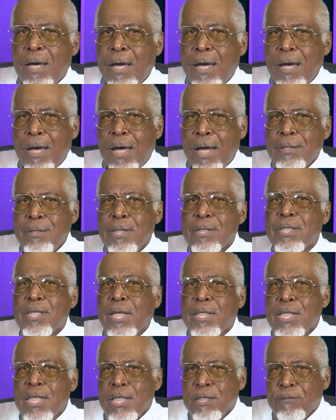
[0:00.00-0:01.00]
and the
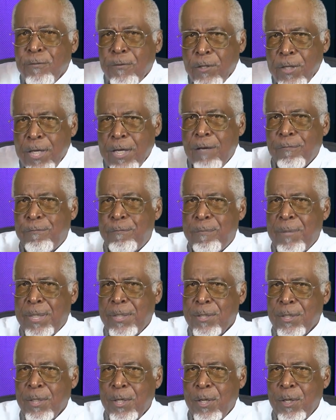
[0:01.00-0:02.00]
successful
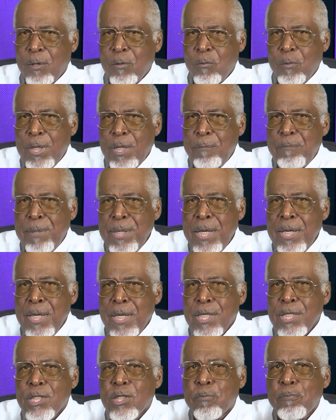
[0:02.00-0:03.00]
government will be
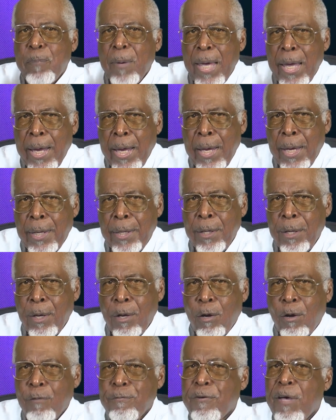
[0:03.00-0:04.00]
spared
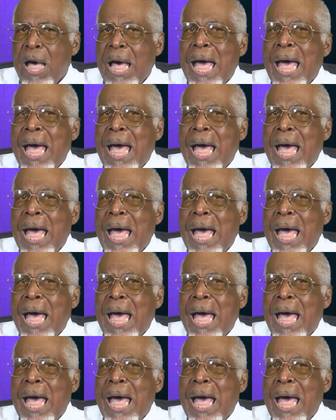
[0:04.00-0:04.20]
of